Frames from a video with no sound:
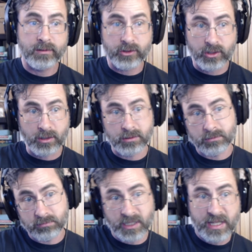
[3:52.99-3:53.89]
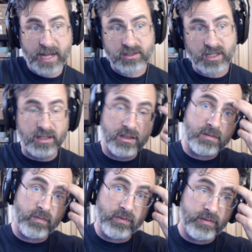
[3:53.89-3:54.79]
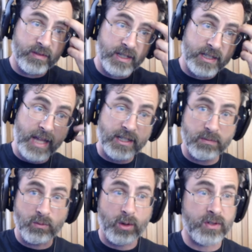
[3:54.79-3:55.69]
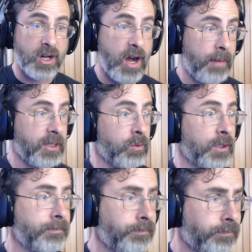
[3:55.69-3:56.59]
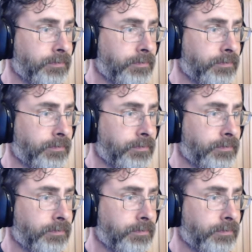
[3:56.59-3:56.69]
So in that sense, that's more of a common one.